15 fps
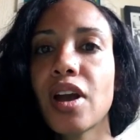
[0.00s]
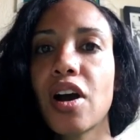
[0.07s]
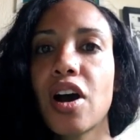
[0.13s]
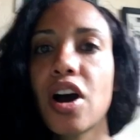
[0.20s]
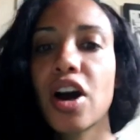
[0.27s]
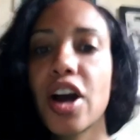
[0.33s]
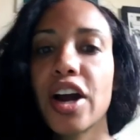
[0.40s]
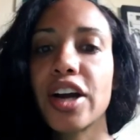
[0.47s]

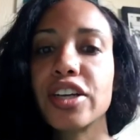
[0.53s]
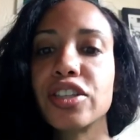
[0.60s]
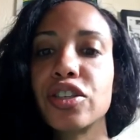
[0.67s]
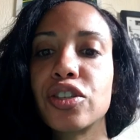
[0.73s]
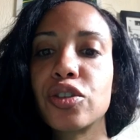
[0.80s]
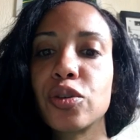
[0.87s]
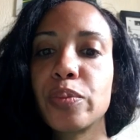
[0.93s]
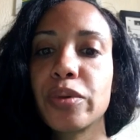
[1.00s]
are
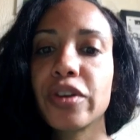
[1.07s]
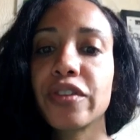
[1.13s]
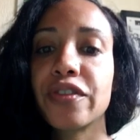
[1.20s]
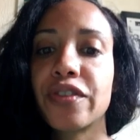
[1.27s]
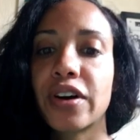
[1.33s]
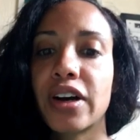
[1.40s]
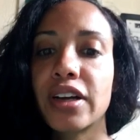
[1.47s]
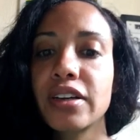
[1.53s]
super
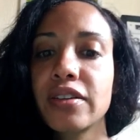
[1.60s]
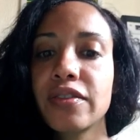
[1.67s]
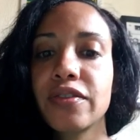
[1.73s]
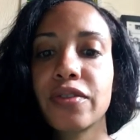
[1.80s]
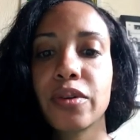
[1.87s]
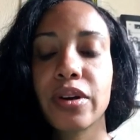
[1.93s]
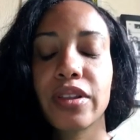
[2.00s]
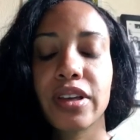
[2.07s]
fun
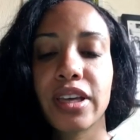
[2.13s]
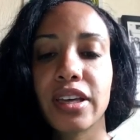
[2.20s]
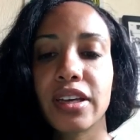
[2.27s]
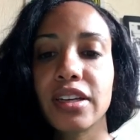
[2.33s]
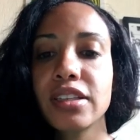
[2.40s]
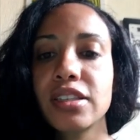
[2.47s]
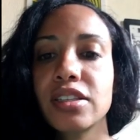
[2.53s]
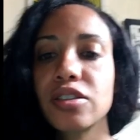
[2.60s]
for the
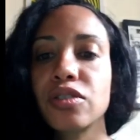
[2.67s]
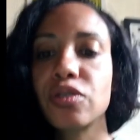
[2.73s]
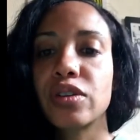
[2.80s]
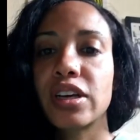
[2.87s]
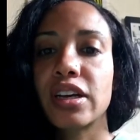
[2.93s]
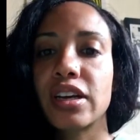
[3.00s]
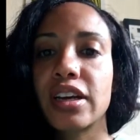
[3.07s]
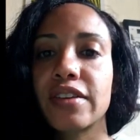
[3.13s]
kids. You
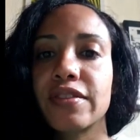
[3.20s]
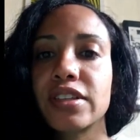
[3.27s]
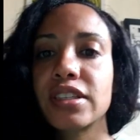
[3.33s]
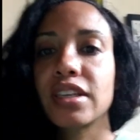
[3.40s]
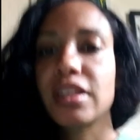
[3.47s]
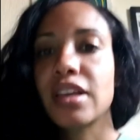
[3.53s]
can give it to